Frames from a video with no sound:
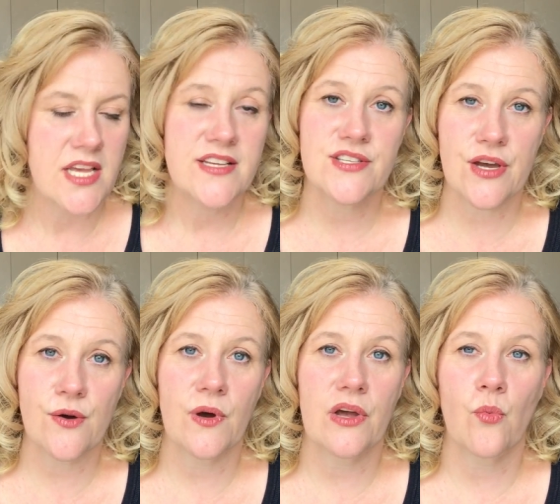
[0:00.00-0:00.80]

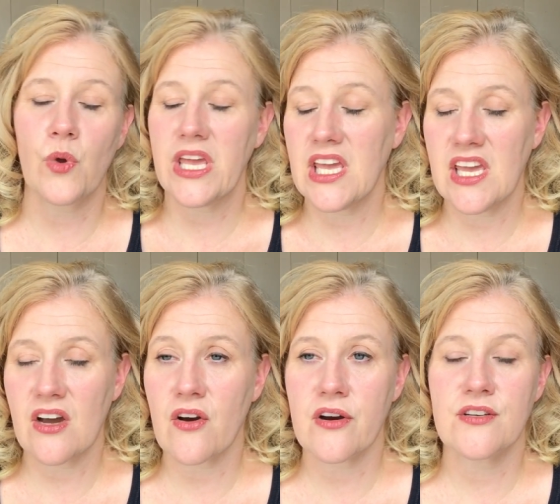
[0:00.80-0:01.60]
So we
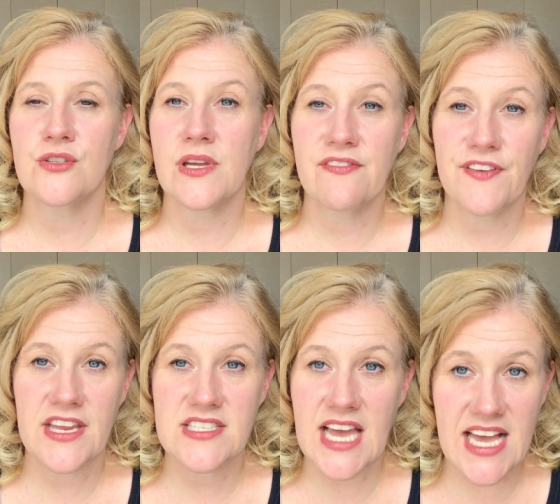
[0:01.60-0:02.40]
are doing
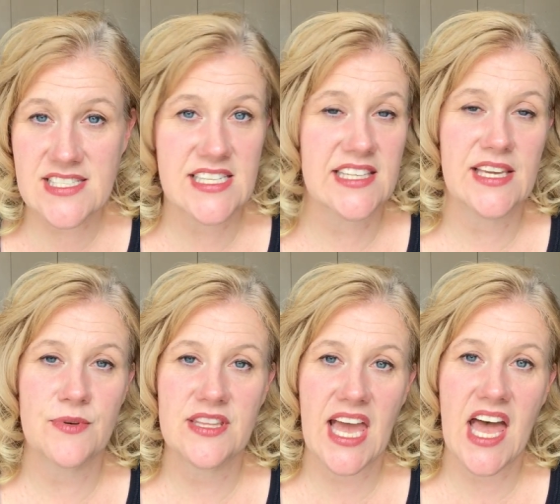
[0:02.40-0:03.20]
fantastically
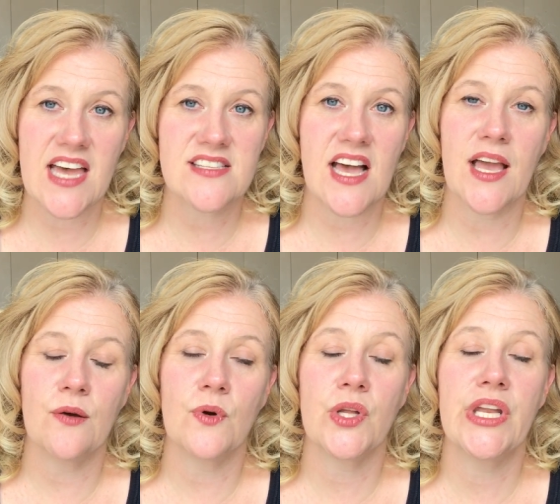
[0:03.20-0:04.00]
with gas. I
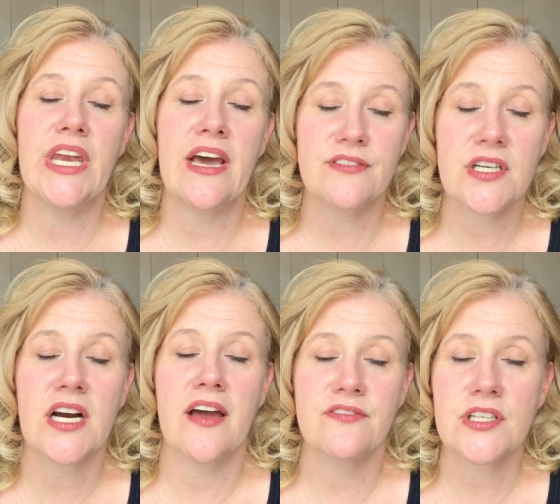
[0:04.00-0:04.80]
will
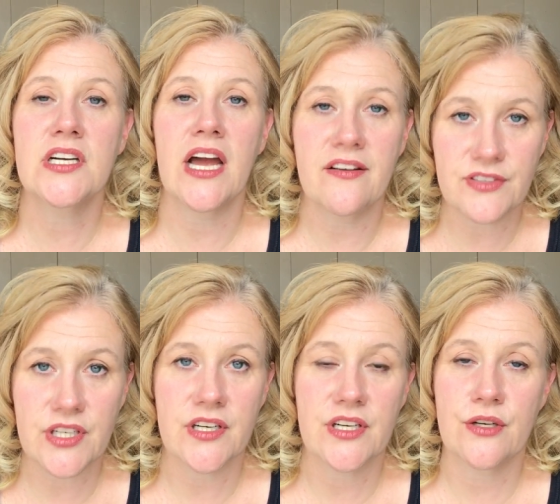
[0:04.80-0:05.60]
never, ever,
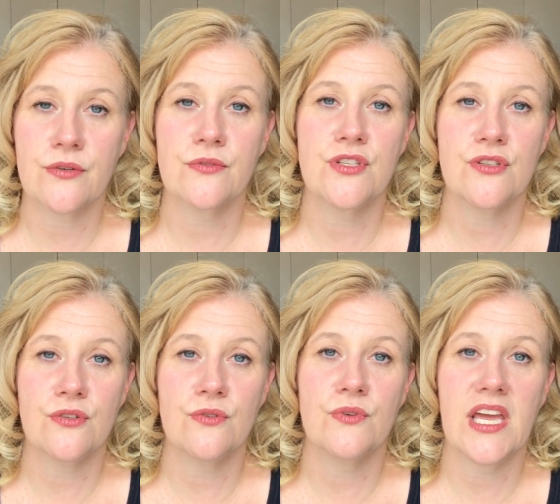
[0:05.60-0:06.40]
ever go
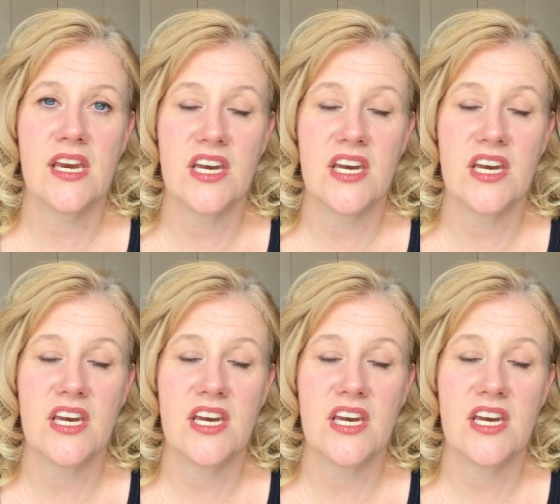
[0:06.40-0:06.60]
to a